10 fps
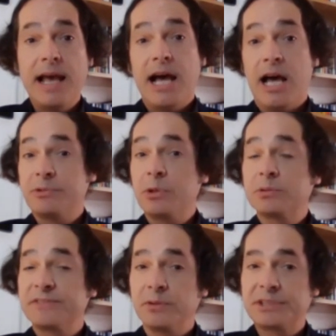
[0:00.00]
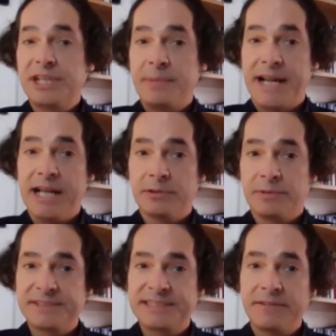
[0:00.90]
Talks have also been held with
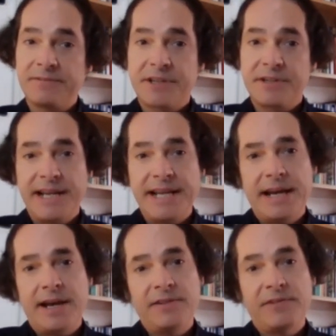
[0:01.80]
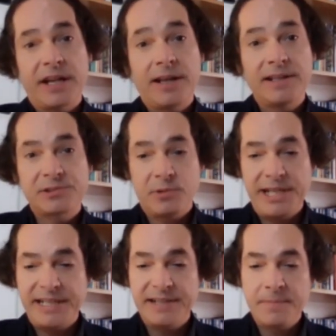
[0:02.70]
South Korea over the last
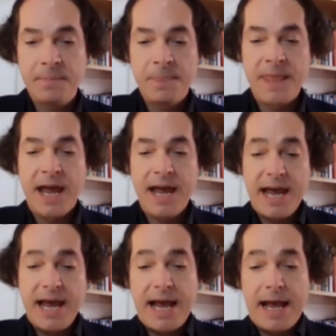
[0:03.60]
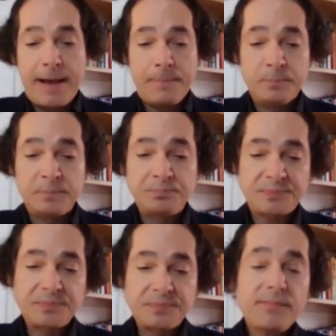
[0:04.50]
week. But
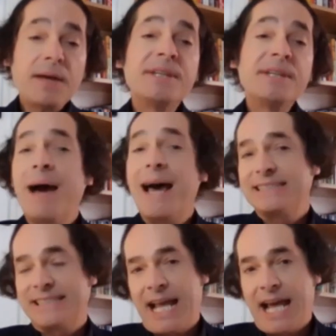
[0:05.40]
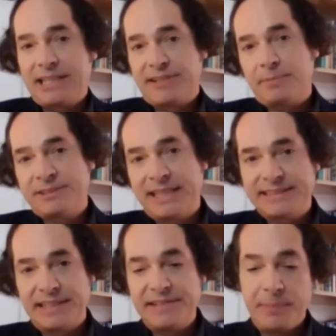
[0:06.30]
this balancing act represents a
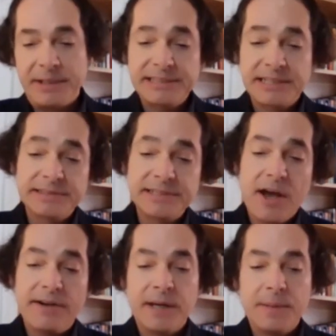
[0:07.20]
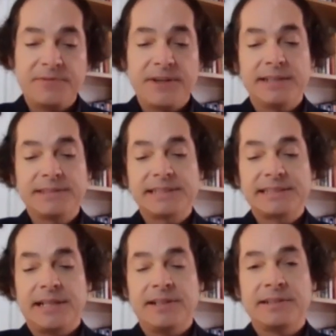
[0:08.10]
geopolitical tightrope for
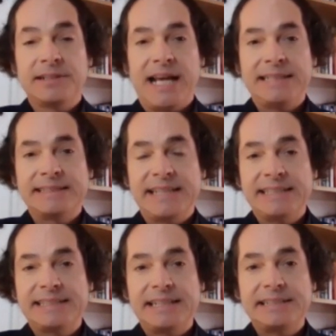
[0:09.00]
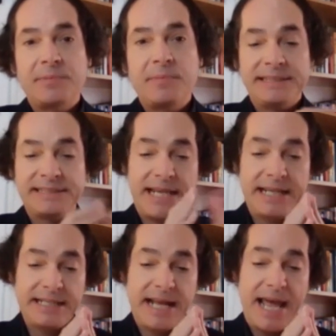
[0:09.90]
Kazakhstan as it seeks to
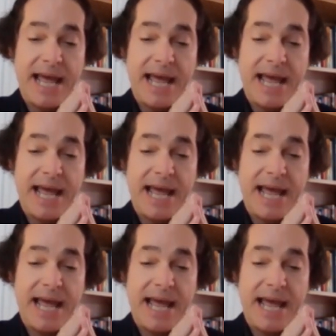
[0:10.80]
maintain